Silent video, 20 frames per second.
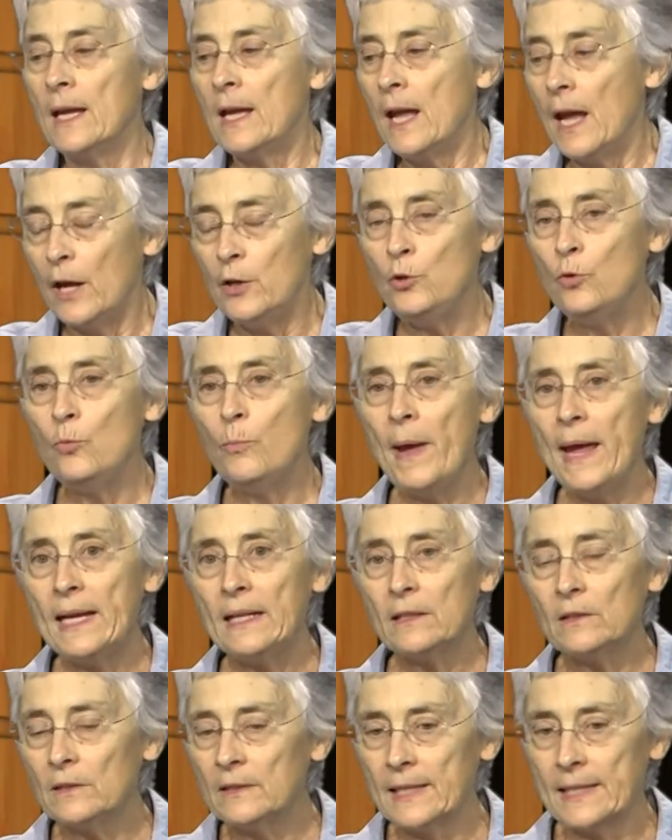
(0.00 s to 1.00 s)
And you make a
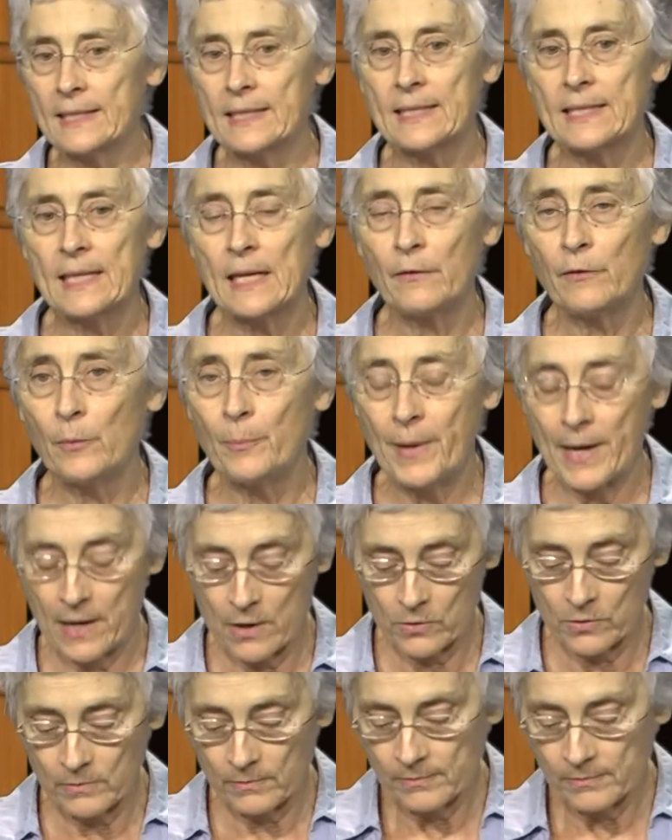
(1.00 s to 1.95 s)
list of about